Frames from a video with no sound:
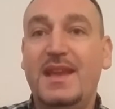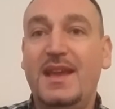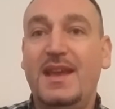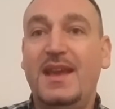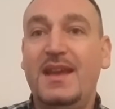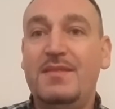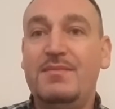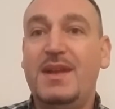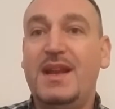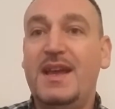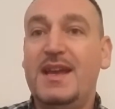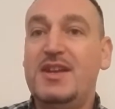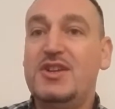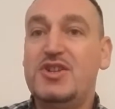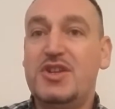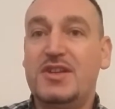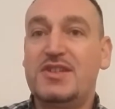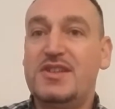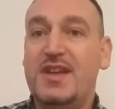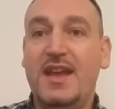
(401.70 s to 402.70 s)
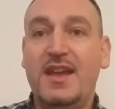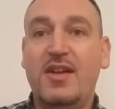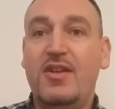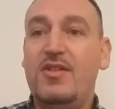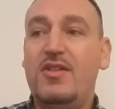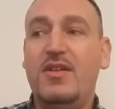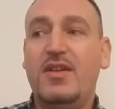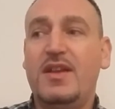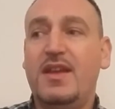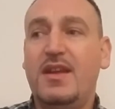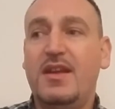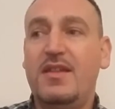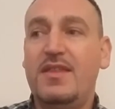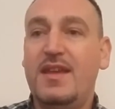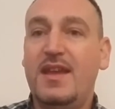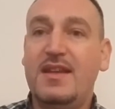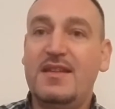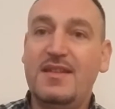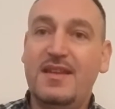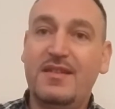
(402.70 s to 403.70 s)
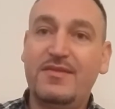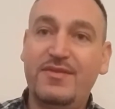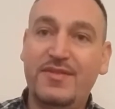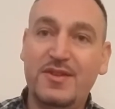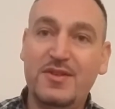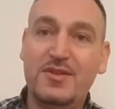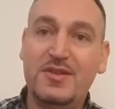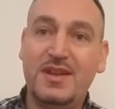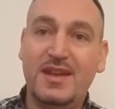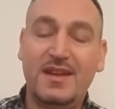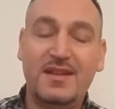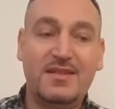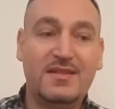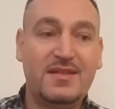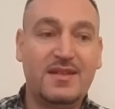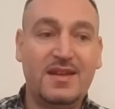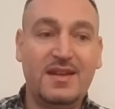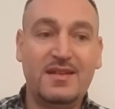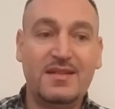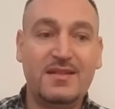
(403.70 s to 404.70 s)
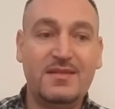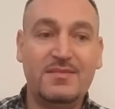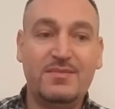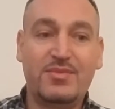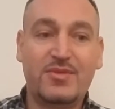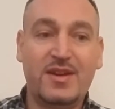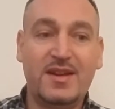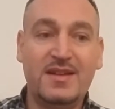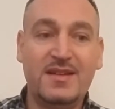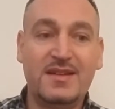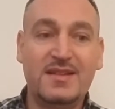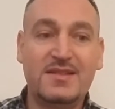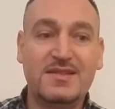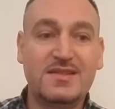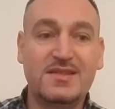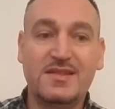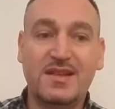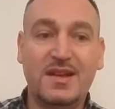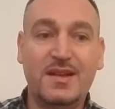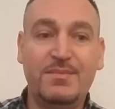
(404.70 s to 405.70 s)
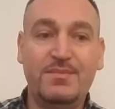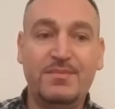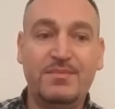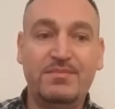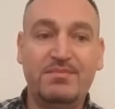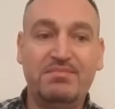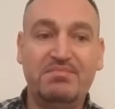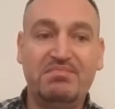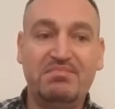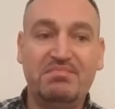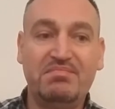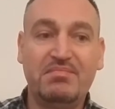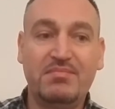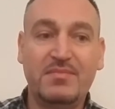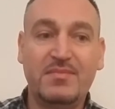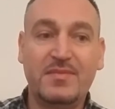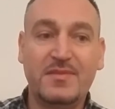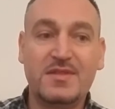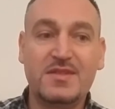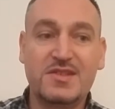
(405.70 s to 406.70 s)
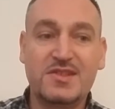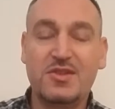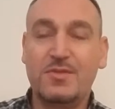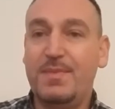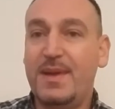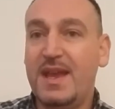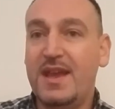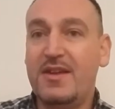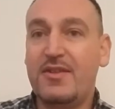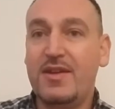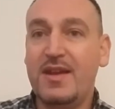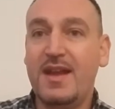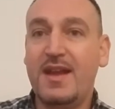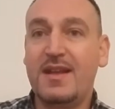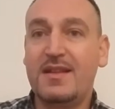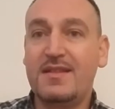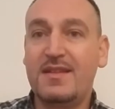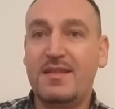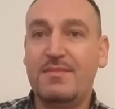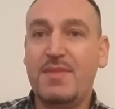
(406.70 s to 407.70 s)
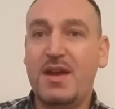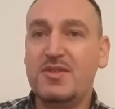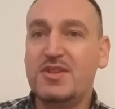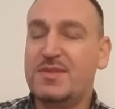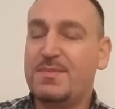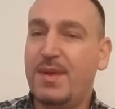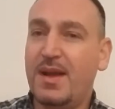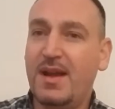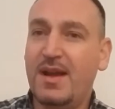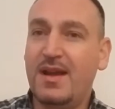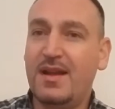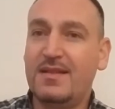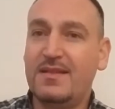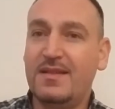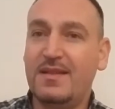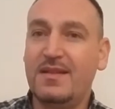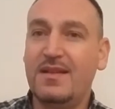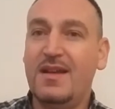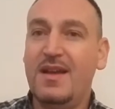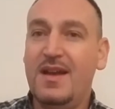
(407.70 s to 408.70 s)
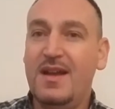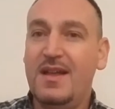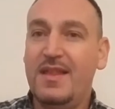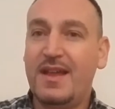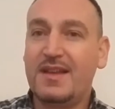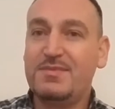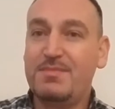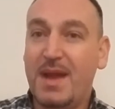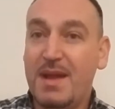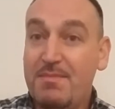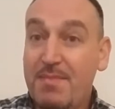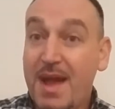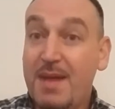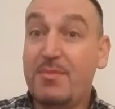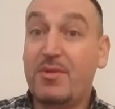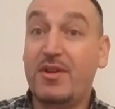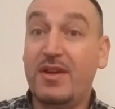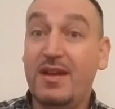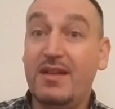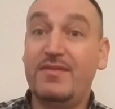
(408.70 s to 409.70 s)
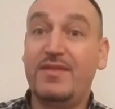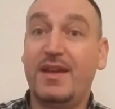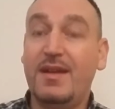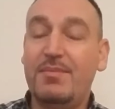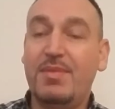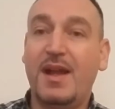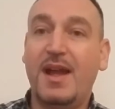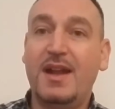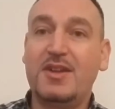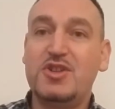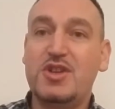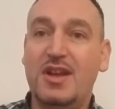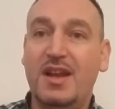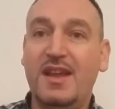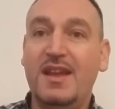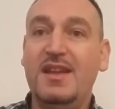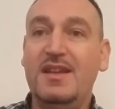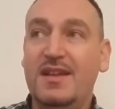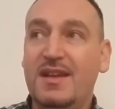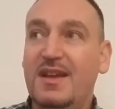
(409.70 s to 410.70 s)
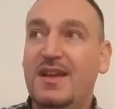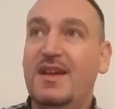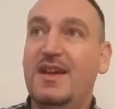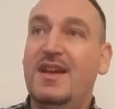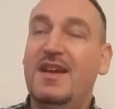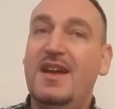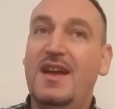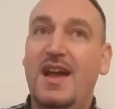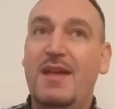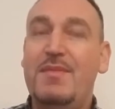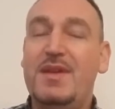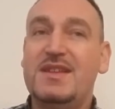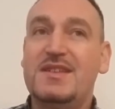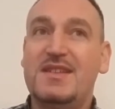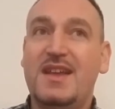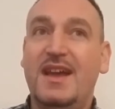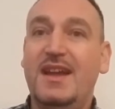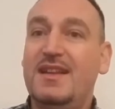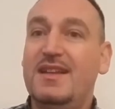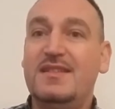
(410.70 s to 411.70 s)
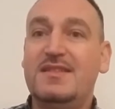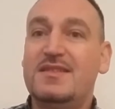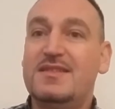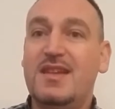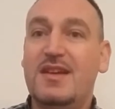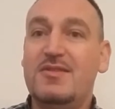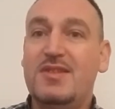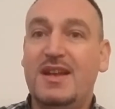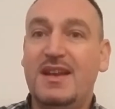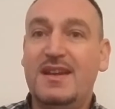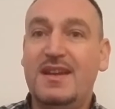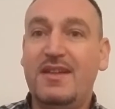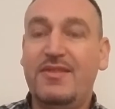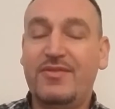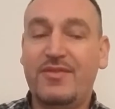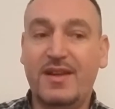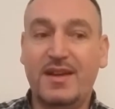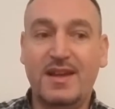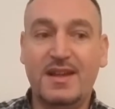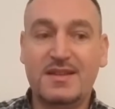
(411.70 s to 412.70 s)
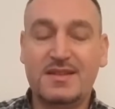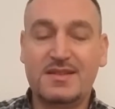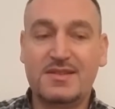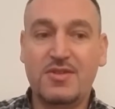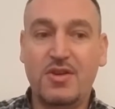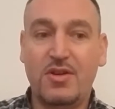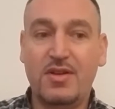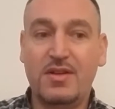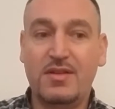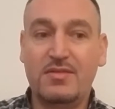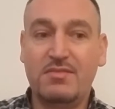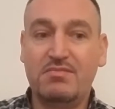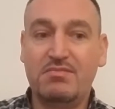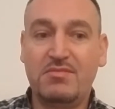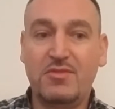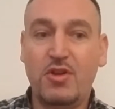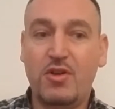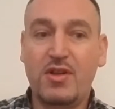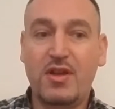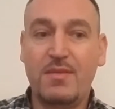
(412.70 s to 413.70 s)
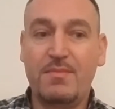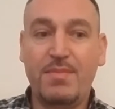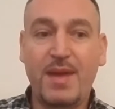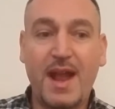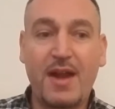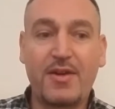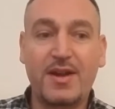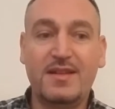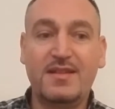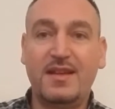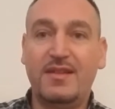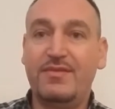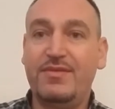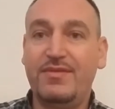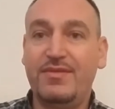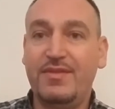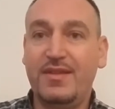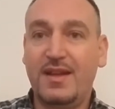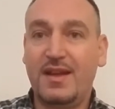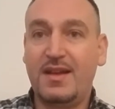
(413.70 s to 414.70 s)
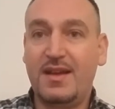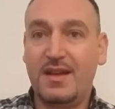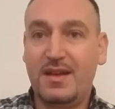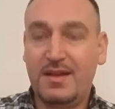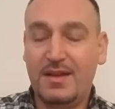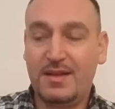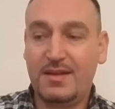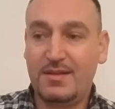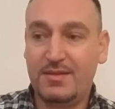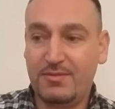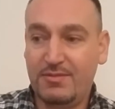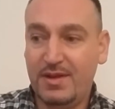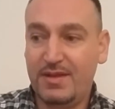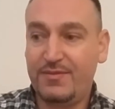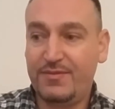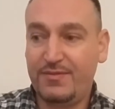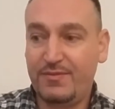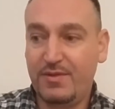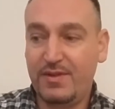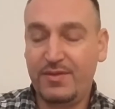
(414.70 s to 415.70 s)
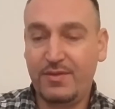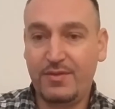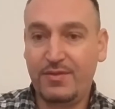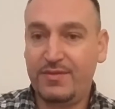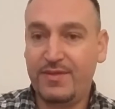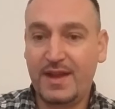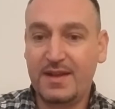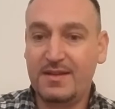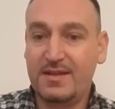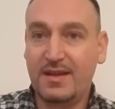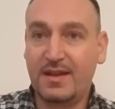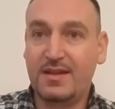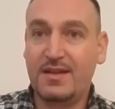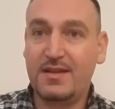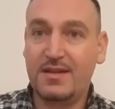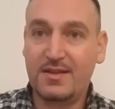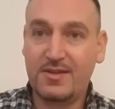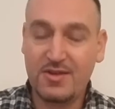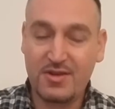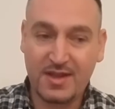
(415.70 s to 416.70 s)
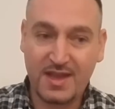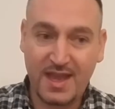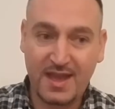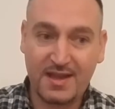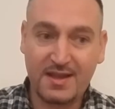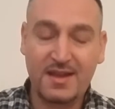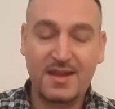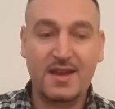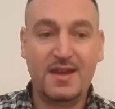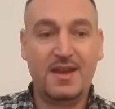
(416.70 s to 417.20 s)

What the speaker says: in Malaysia, saying, oh, the Indian food in Britain is superior to the most part, and that's my memory of it. But actually, I must say, it's totally different. It's not comparative with authentic cooking.